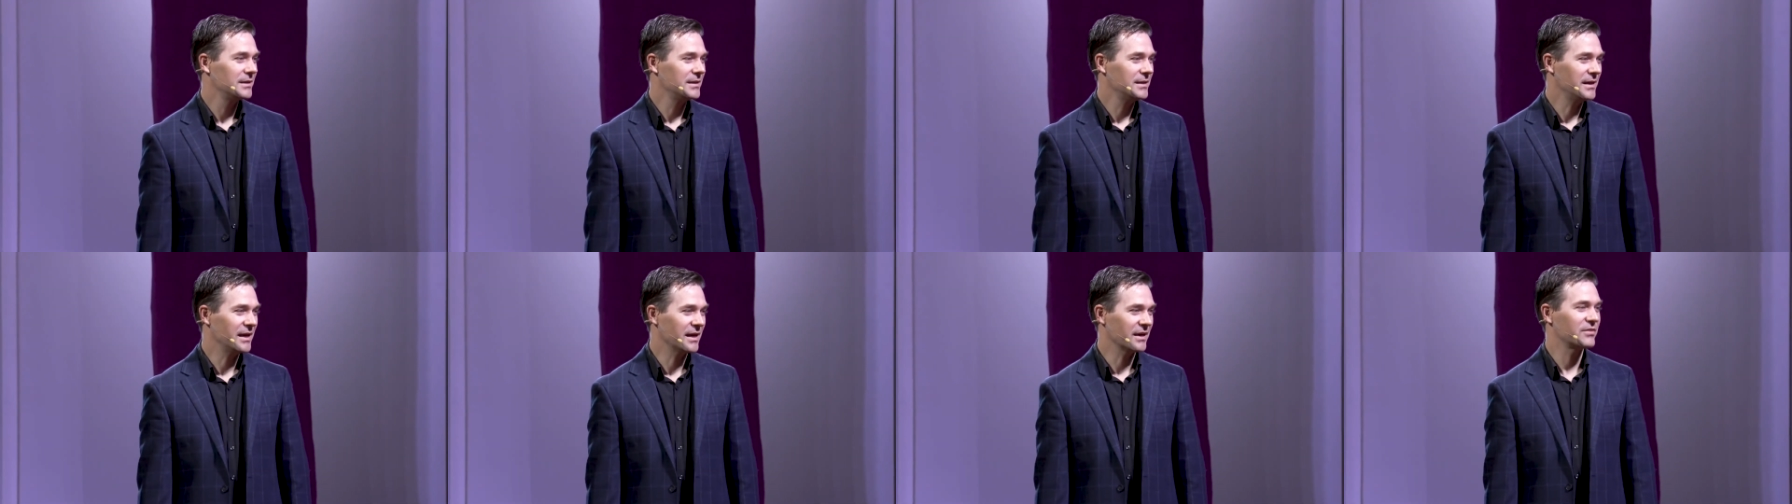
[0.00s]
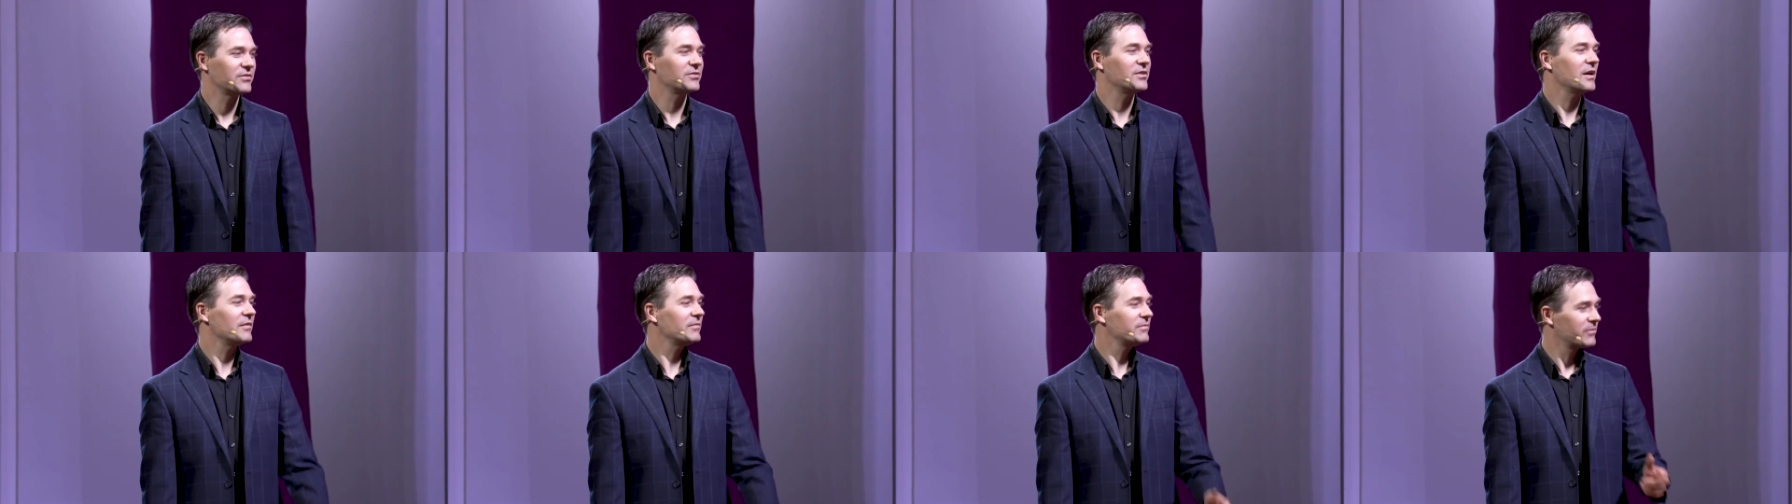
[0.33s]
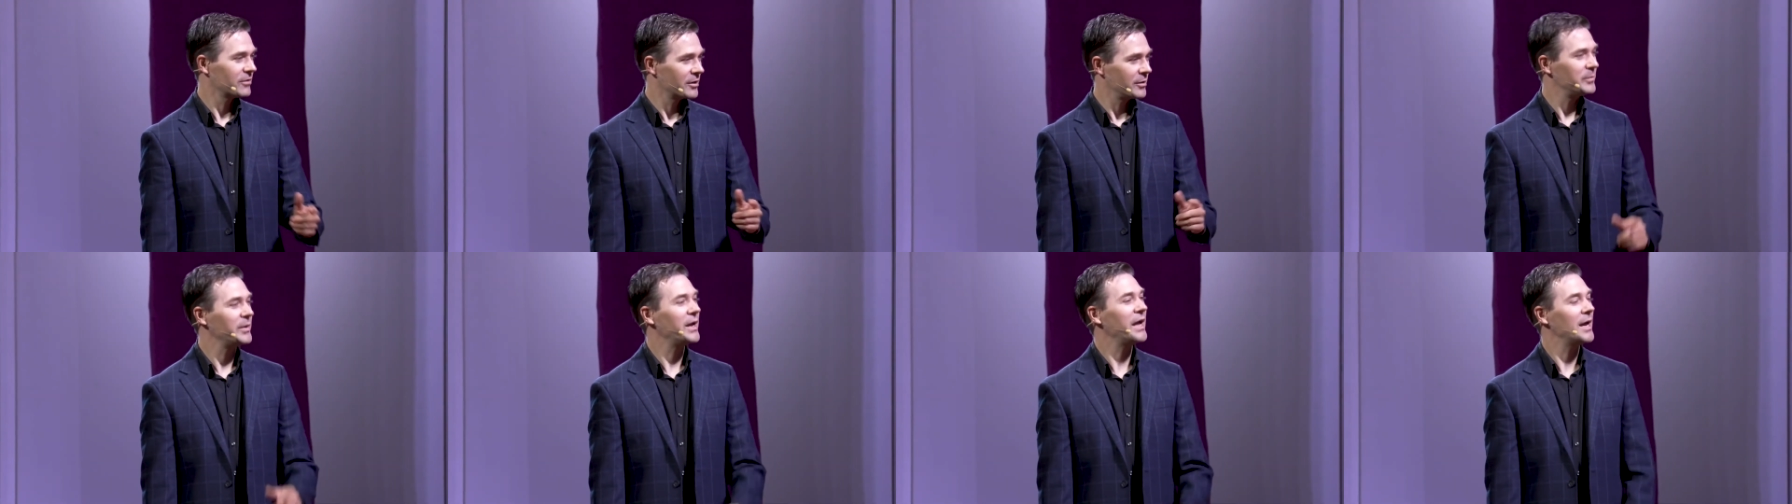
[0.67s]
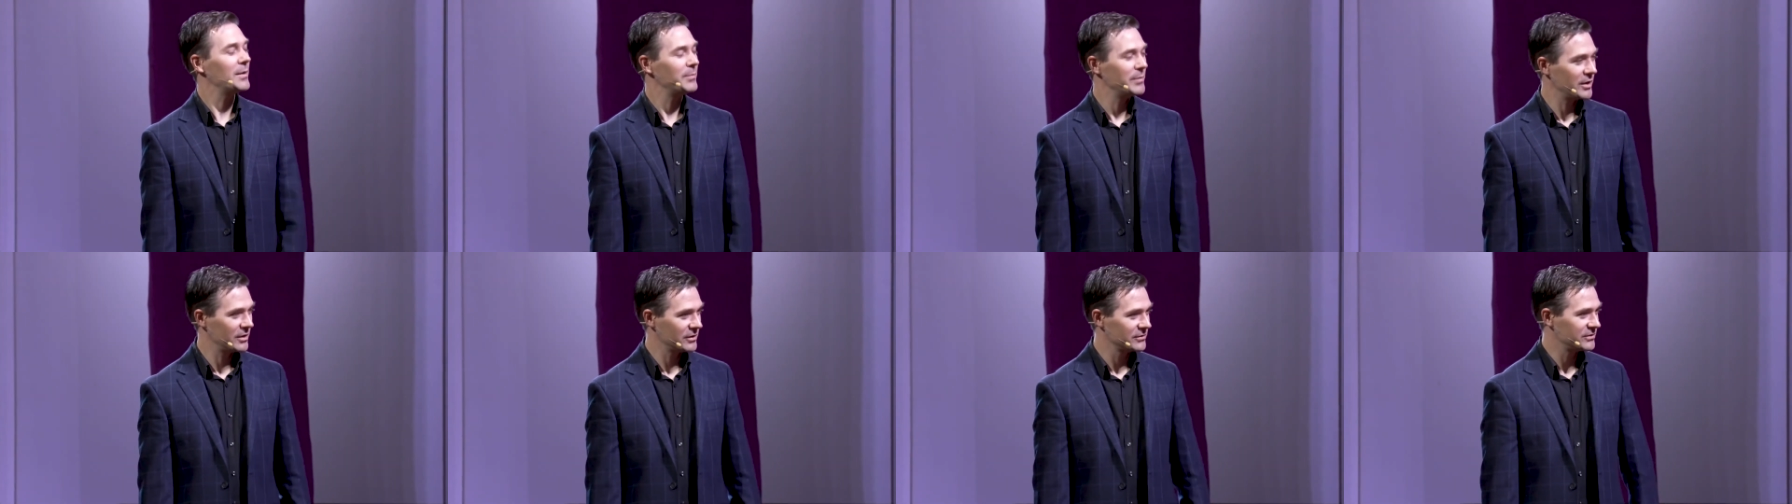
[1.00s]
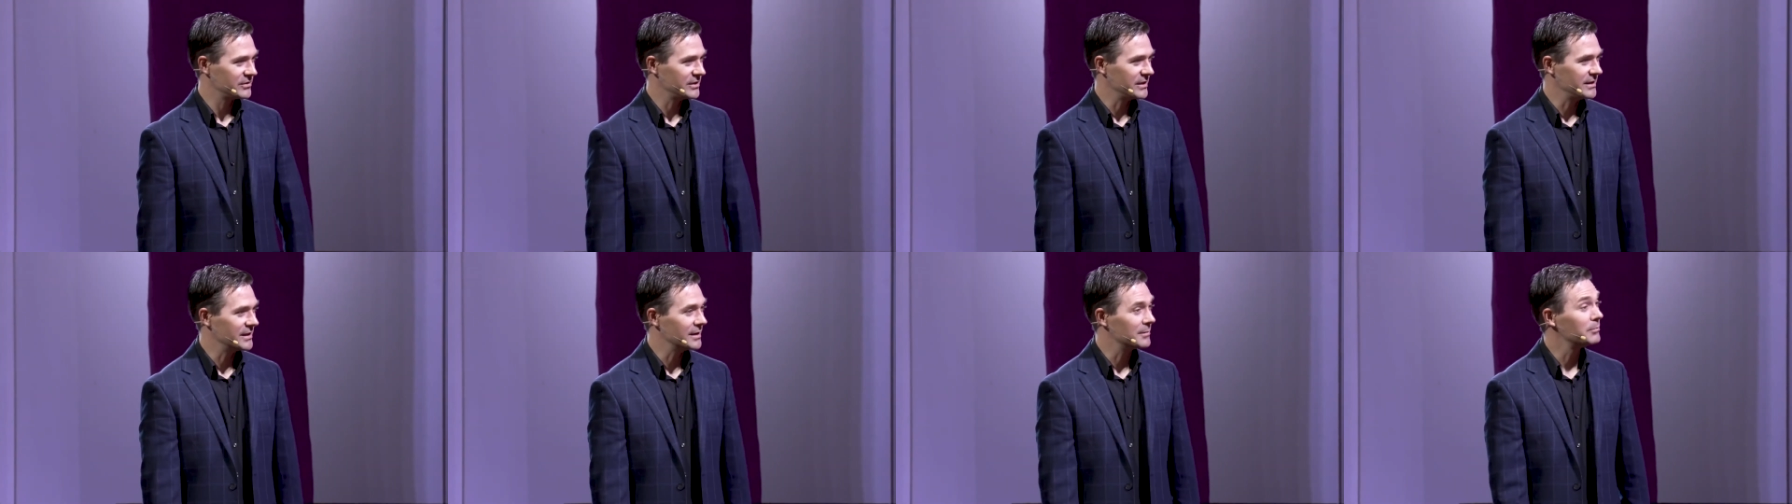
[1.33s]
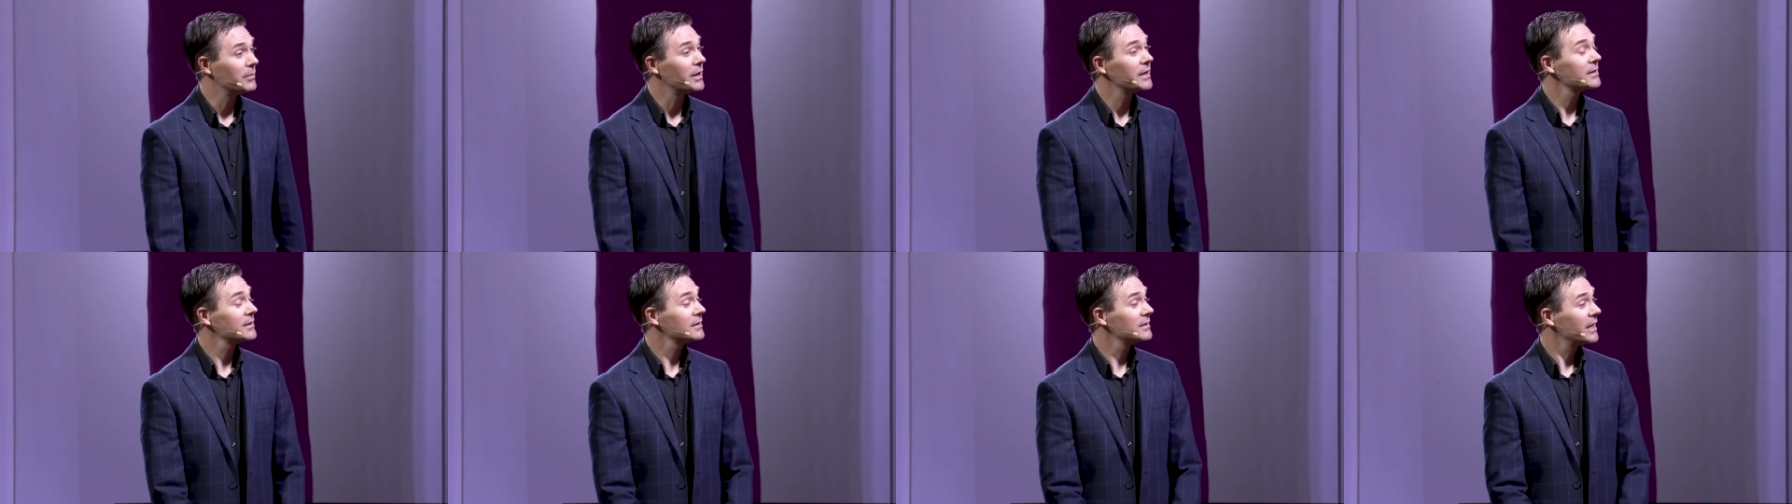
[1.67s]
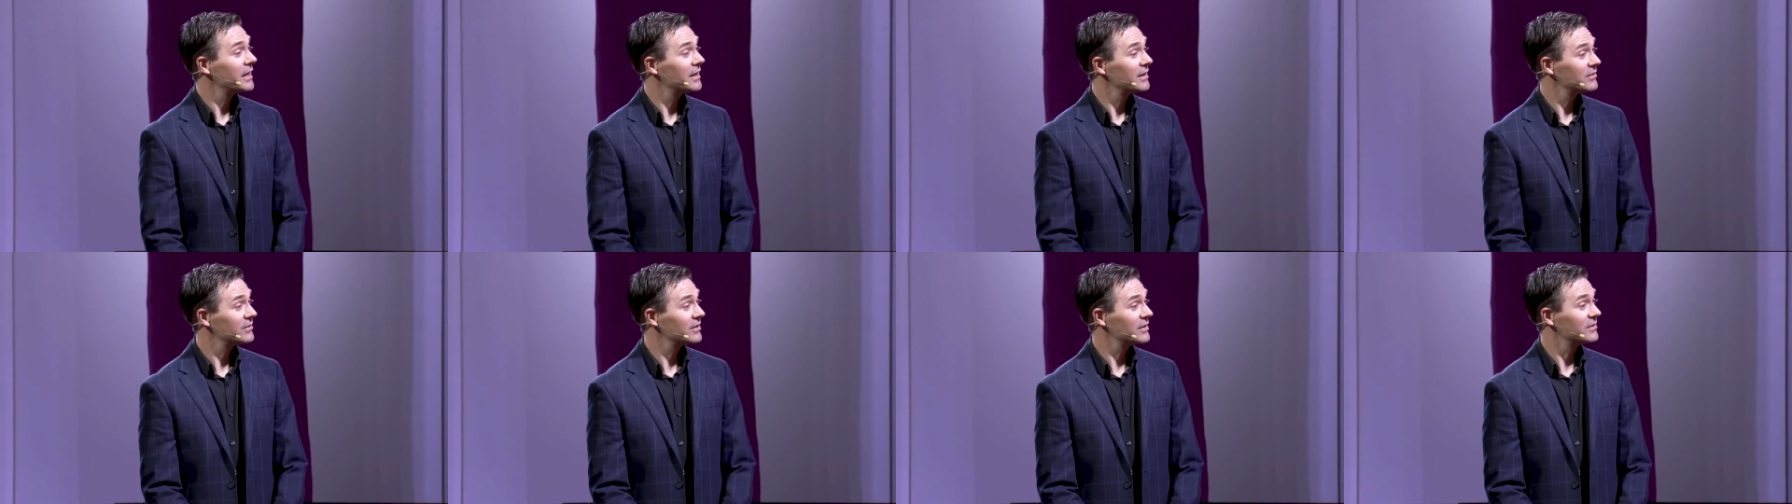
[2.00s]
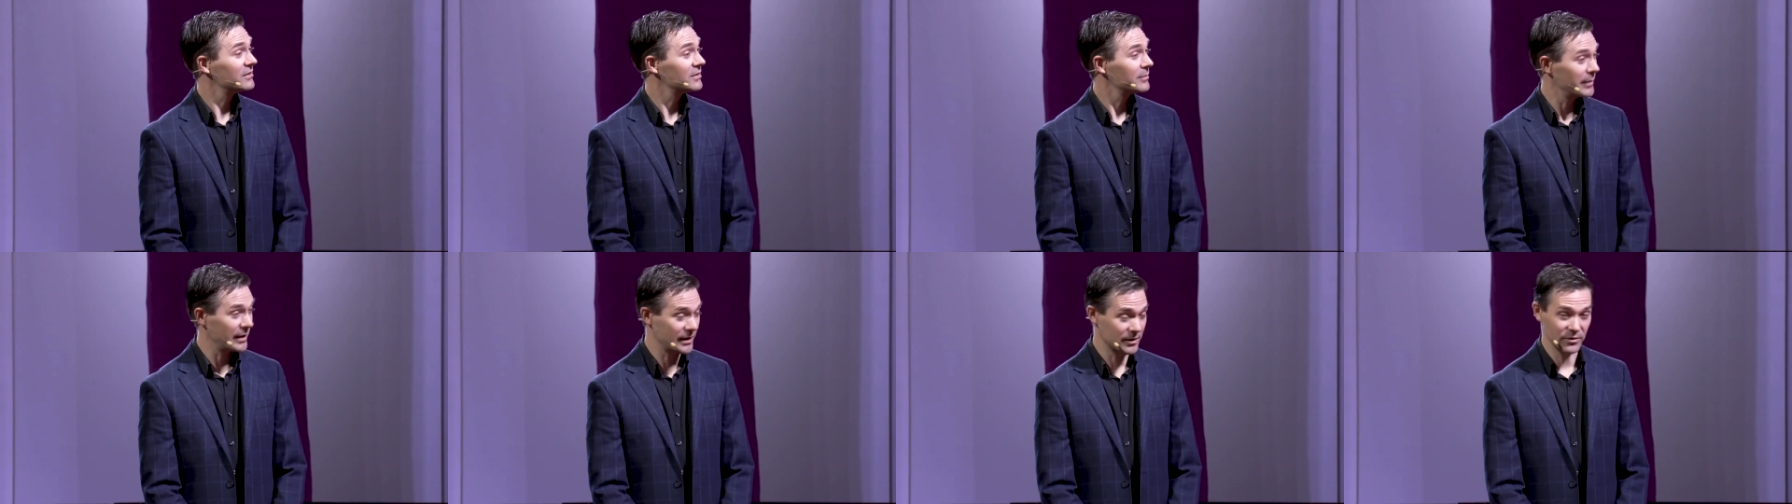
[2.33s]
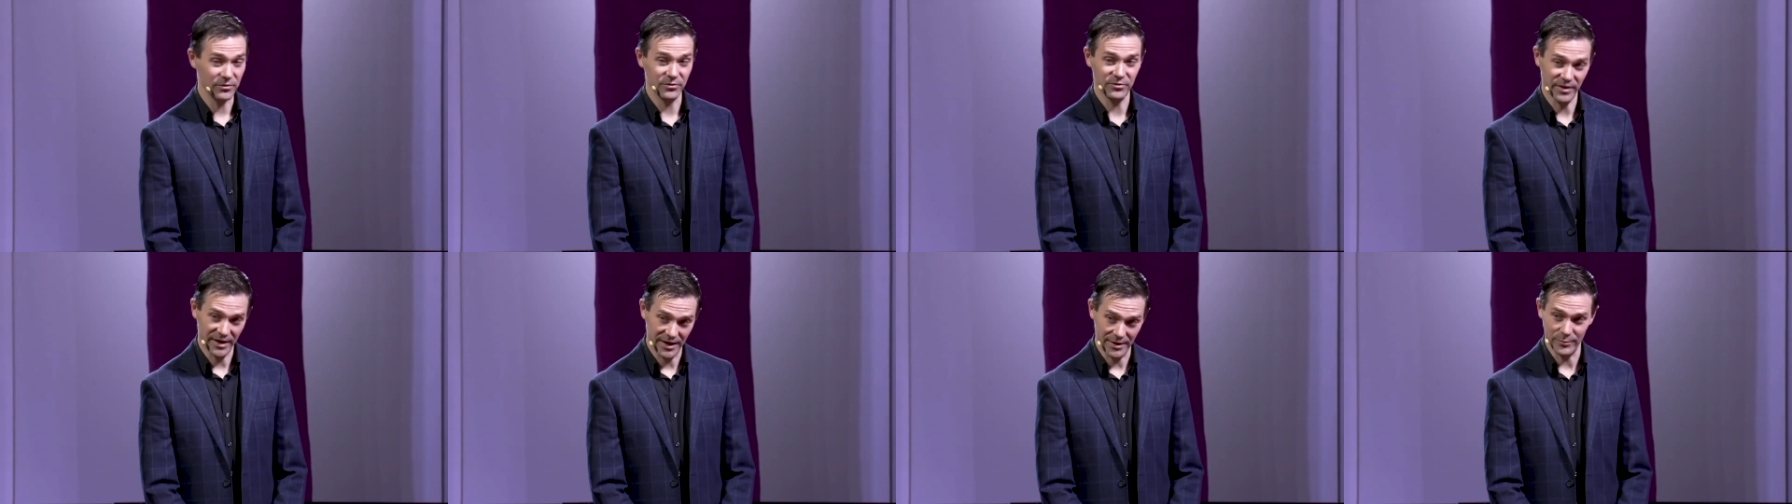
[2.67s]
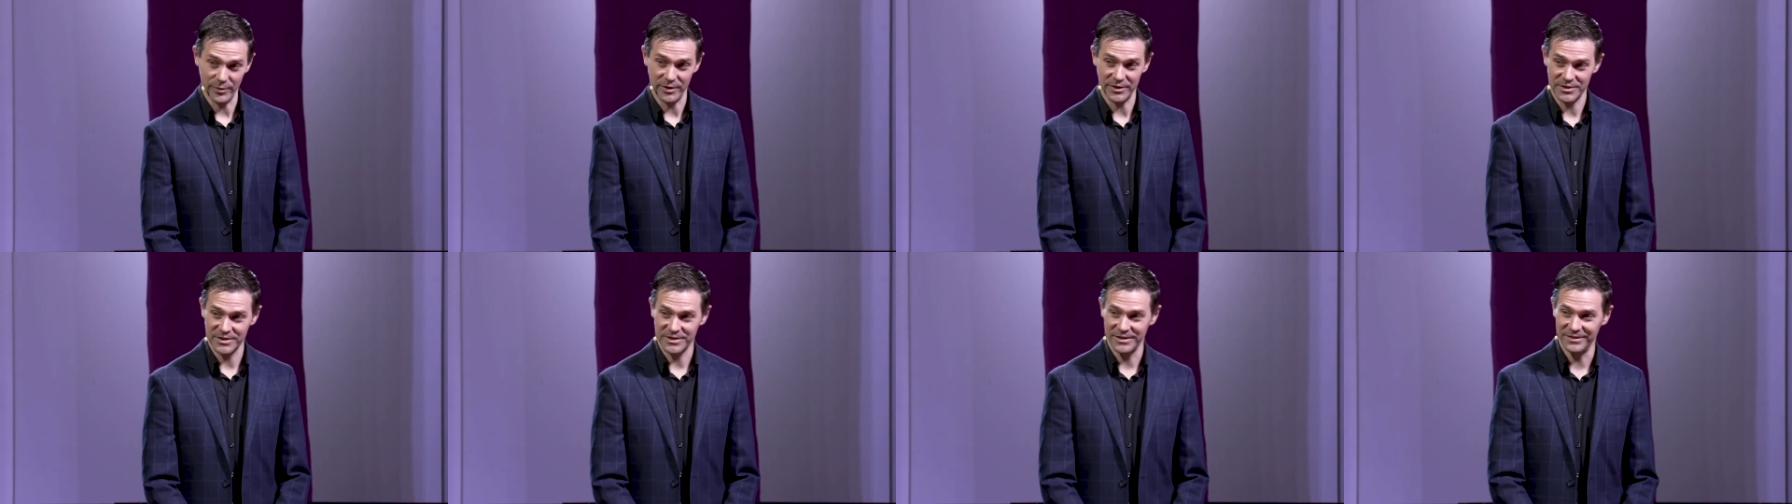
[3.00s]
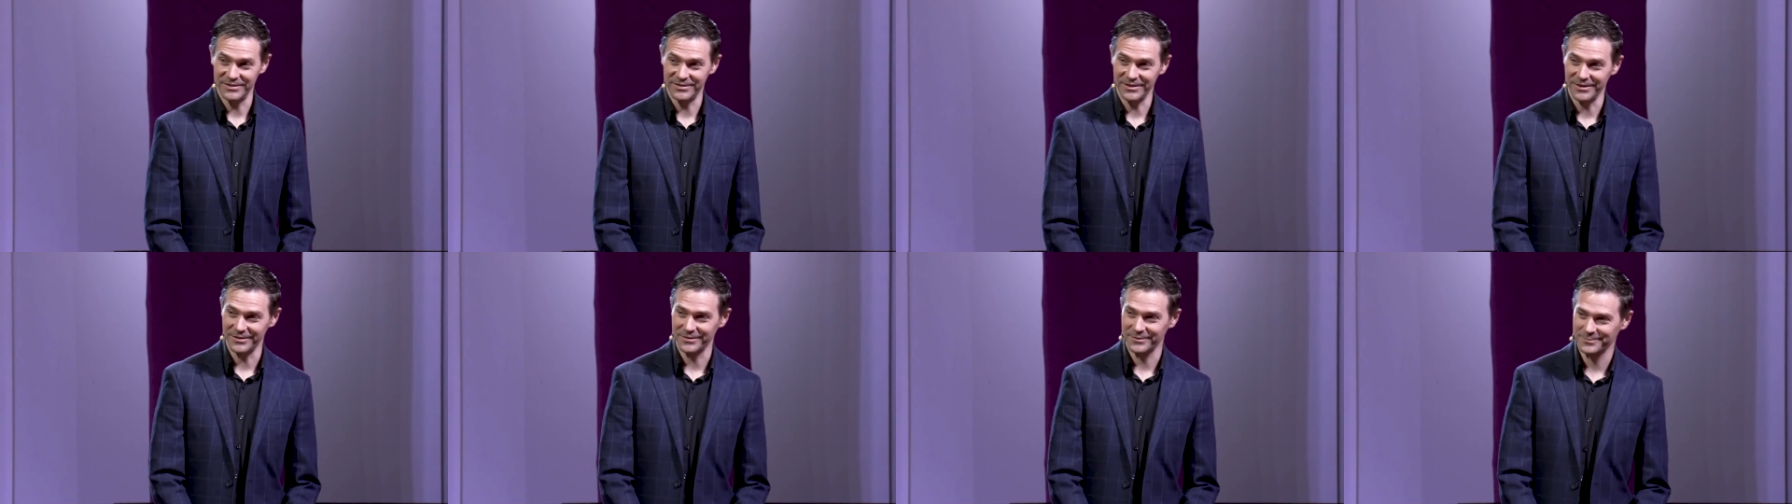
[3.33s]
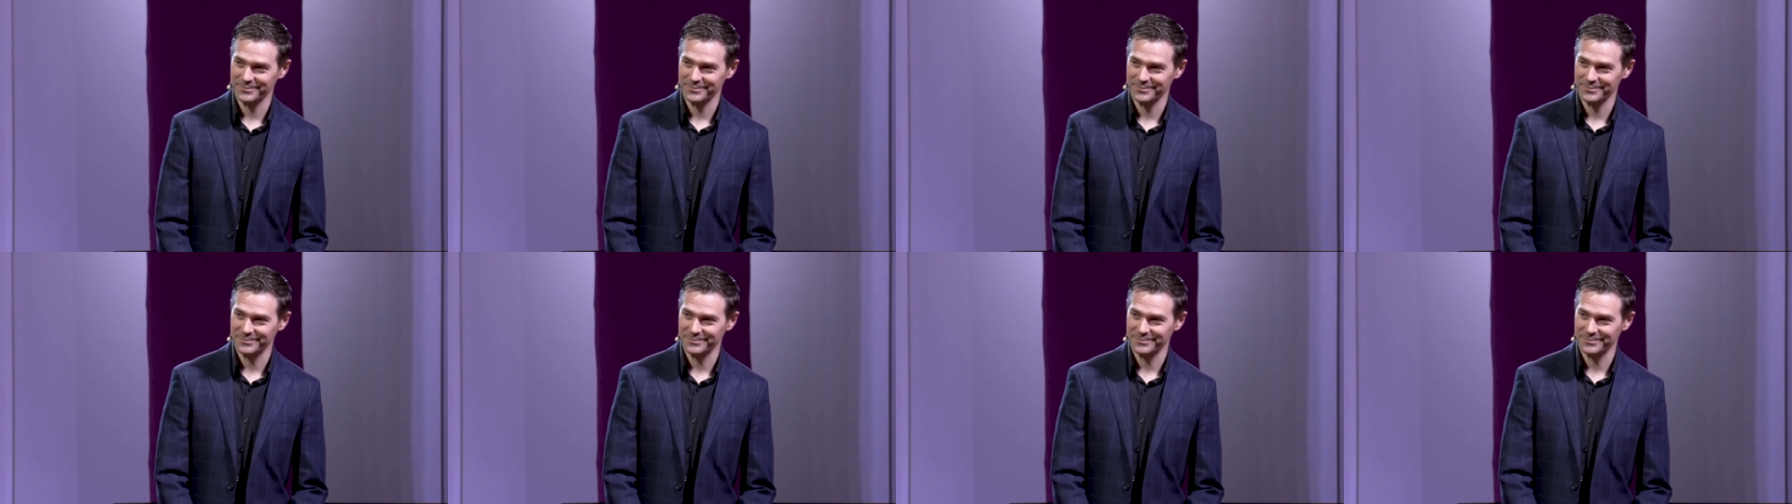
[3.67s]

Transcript: Except for an MLT, a mutton, lettuce, and tomato sandwich, she says.